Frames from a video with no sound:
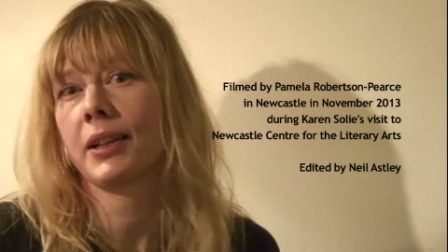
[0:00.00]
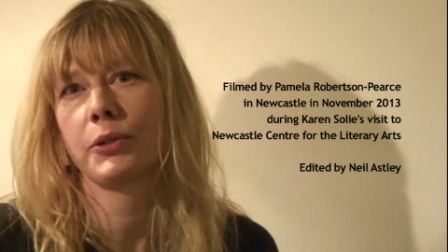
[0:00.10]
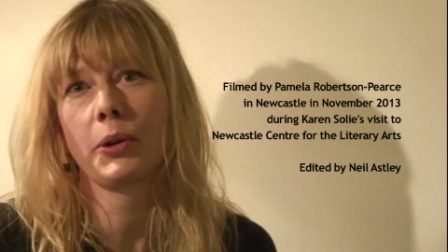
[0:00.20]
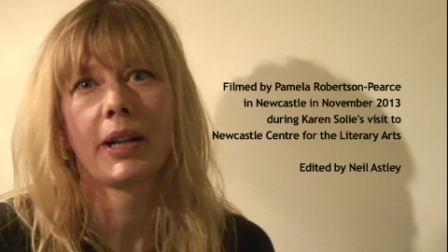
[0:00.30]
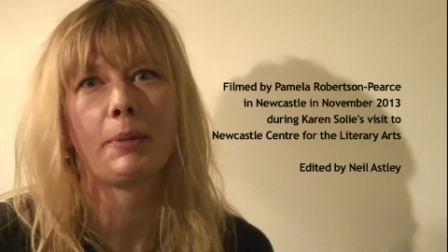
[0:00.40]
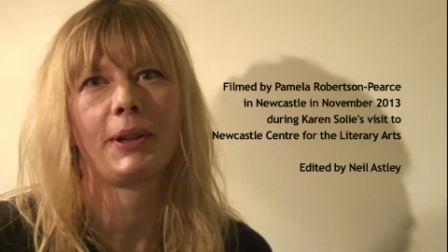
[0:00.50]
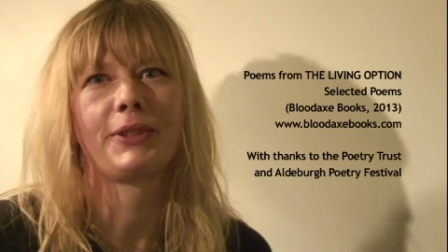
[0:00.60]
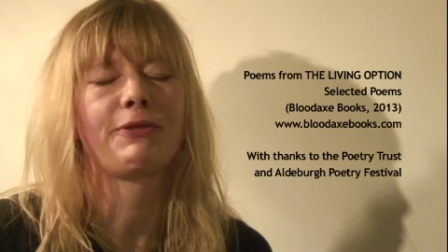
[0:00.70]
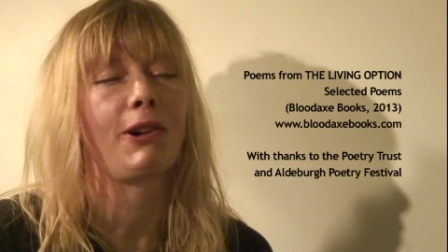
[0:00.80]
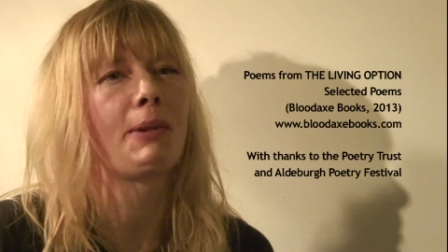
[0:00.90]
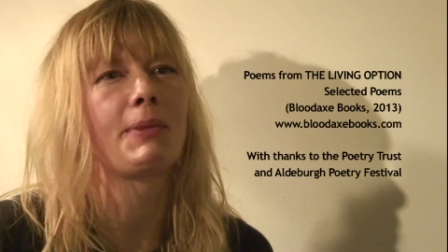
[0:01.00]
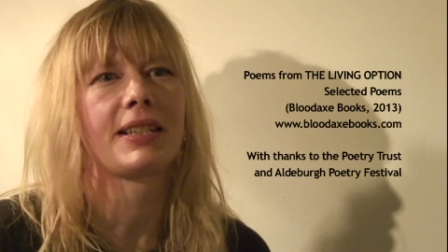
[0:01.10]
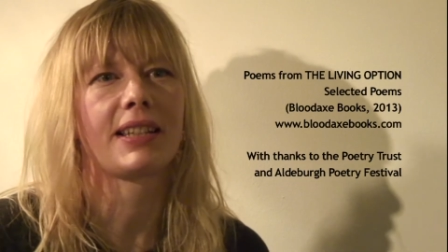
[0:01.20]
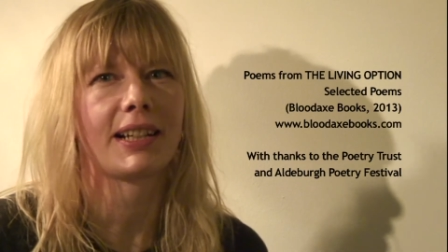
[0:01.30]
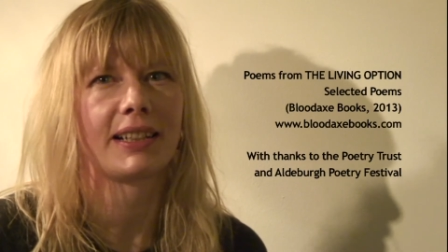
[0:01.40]
Growing up on the farm,
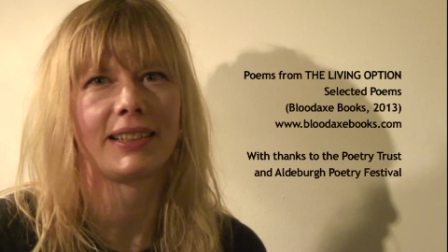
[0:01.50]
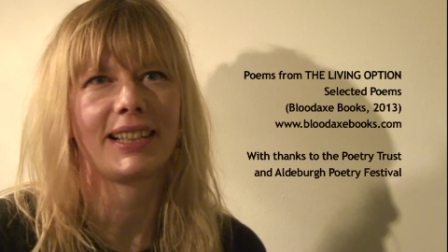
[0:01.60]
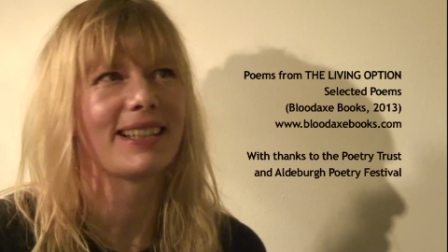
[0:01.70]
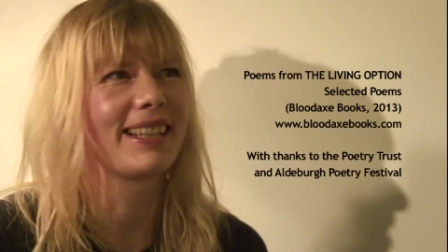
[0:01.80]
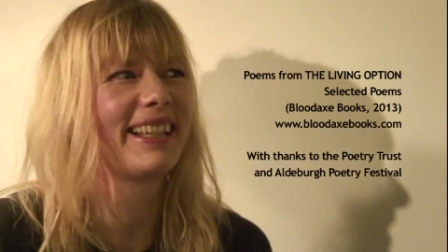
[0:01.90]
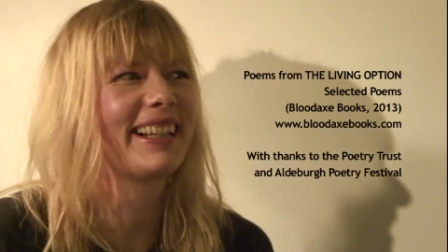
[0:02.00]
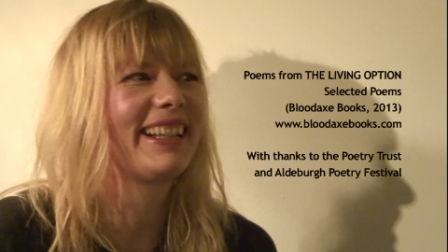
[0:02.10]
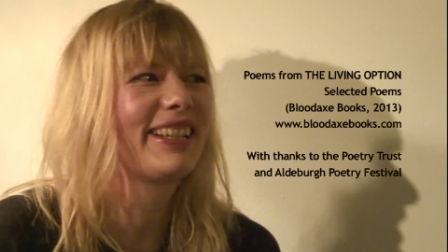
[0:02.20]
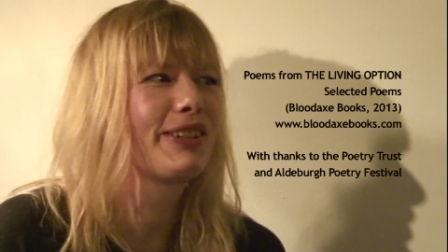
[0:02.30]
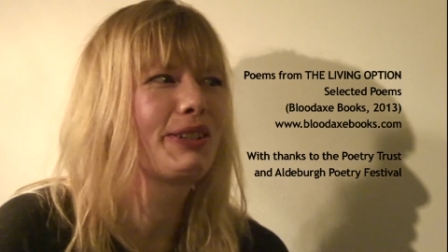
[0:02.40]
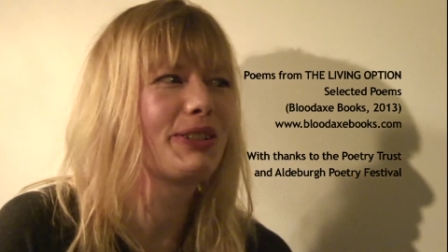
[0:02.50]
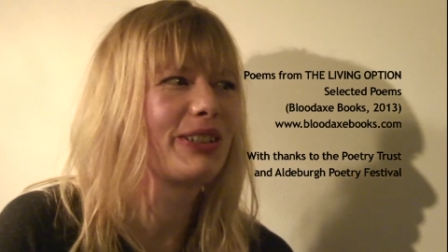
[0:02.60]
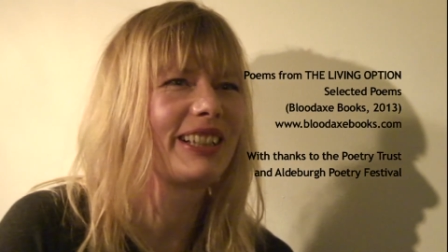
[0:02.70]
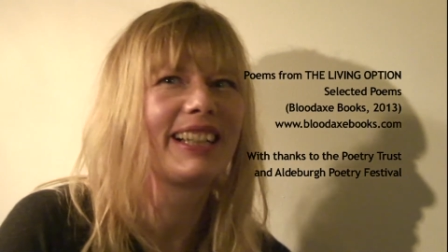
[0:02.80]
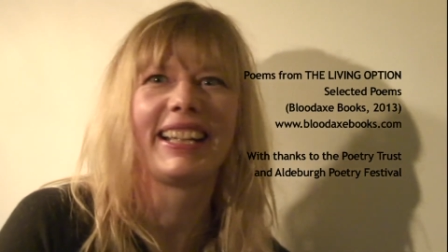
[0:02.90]
it's like a
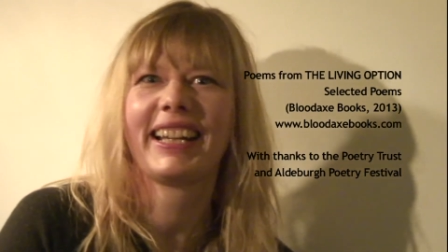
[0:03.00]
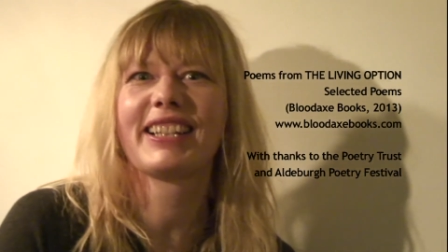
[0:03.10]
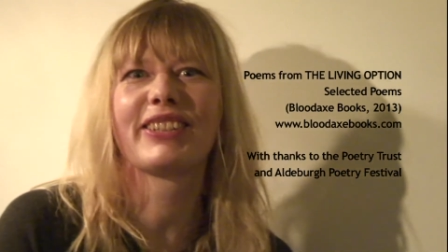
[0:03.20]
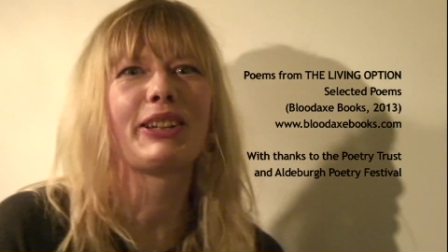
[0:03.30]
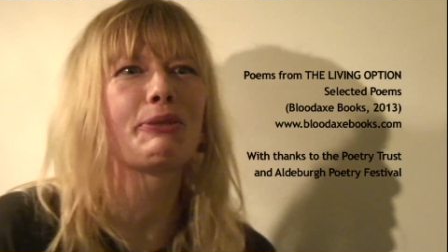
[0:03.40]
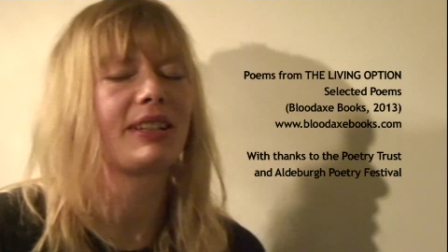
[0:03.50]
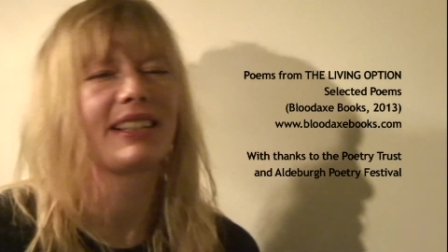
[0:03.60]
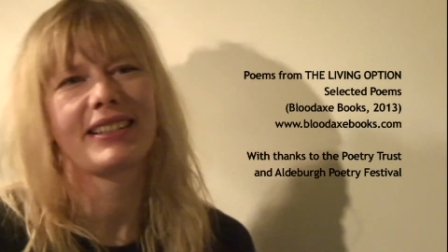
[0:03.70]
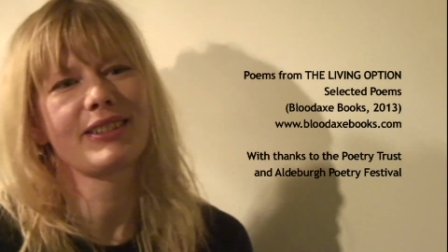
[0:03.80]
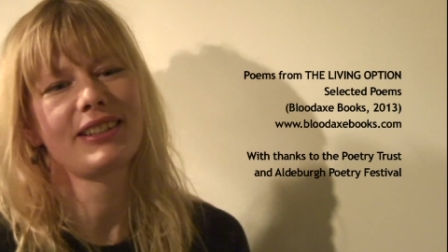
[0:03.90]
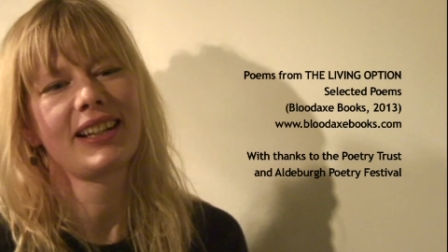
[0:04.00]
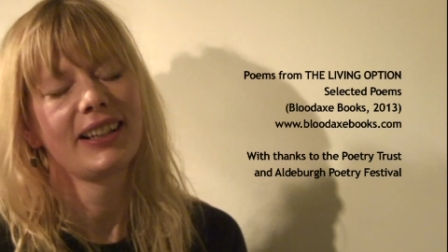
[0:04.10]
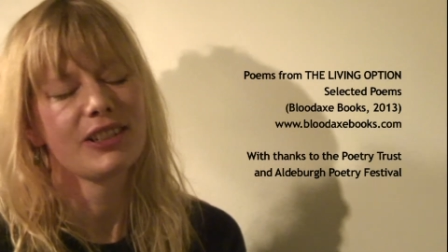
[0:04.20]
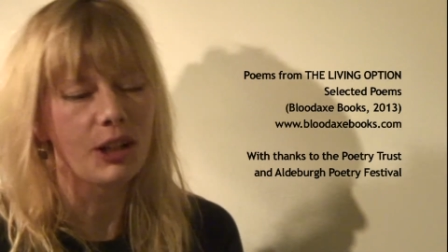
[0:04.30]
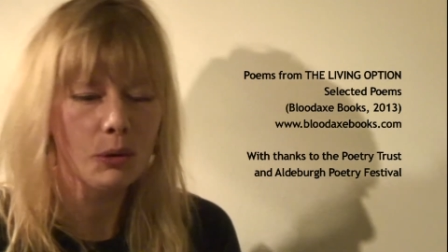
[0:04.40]
tool. It's not
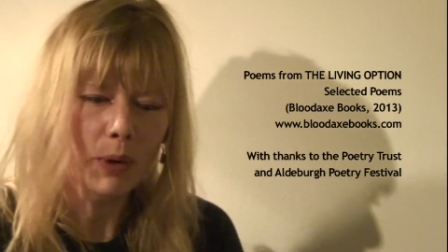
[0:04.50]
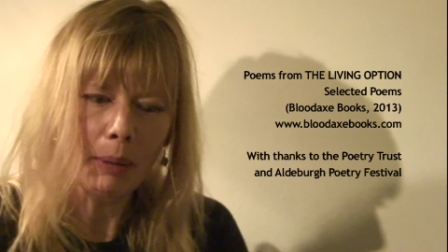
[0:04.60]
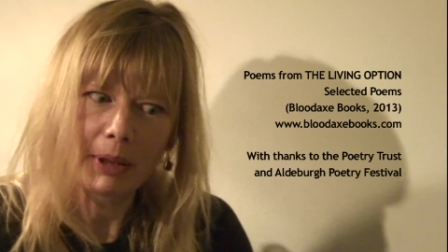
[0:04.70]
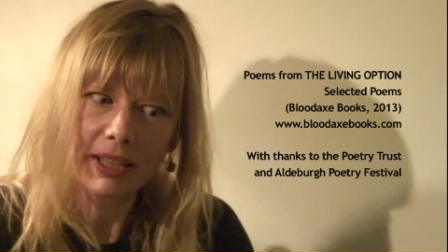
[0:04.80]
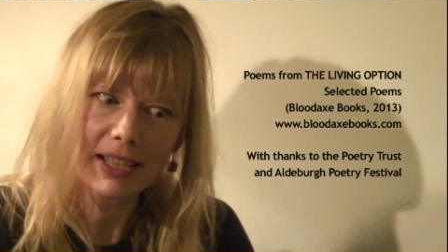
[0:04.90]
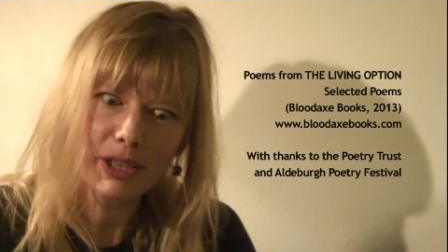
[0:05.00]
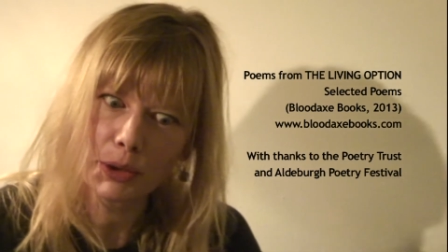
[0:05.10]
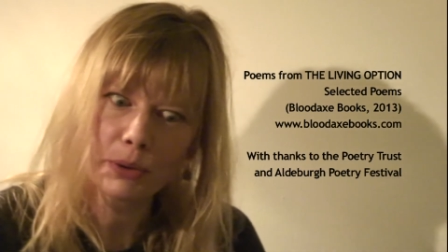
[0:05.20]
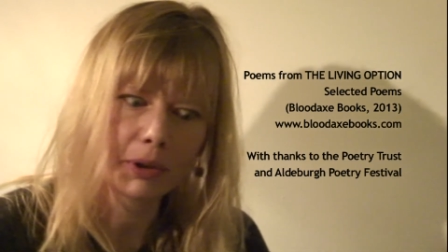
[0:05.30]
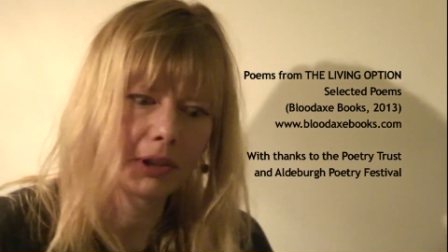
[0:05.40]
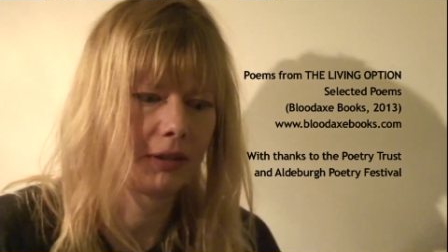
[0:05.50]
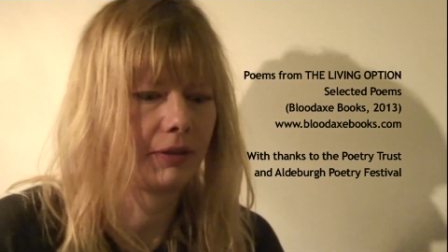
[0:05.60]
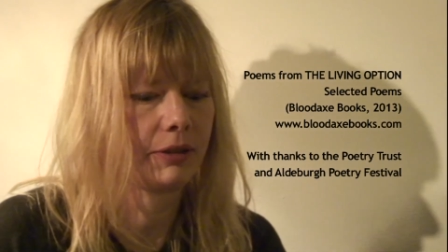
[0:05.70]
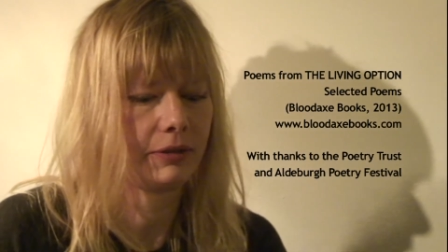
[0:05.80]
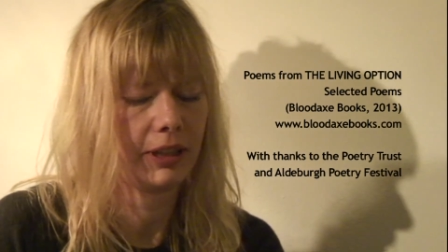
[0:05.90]
a weapon. It's a tool.
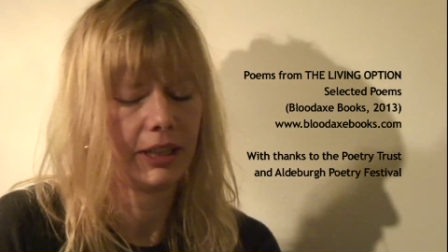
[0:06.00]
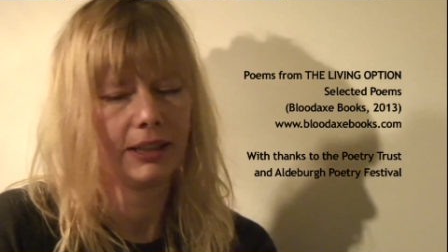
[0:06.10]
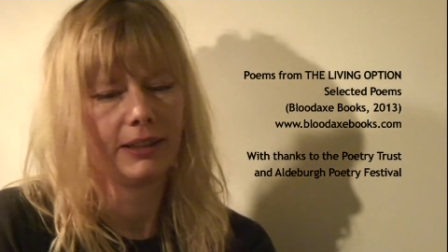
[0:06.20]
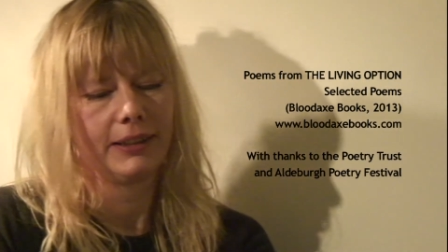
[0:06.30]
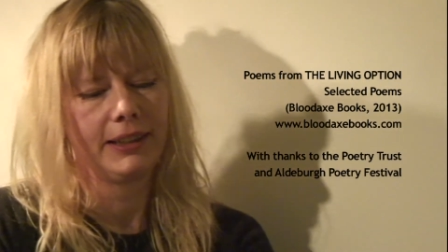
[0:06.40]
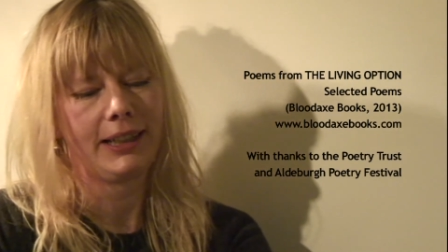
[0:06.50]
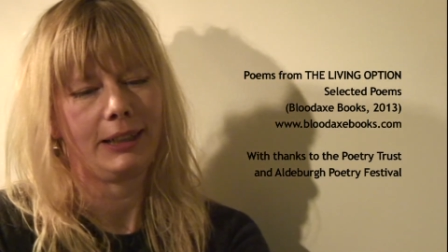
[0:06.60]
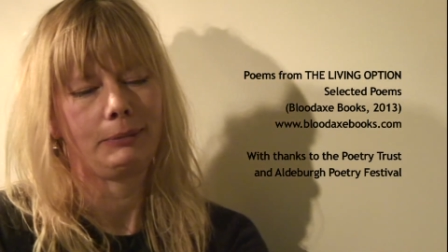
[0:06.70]
Yeah.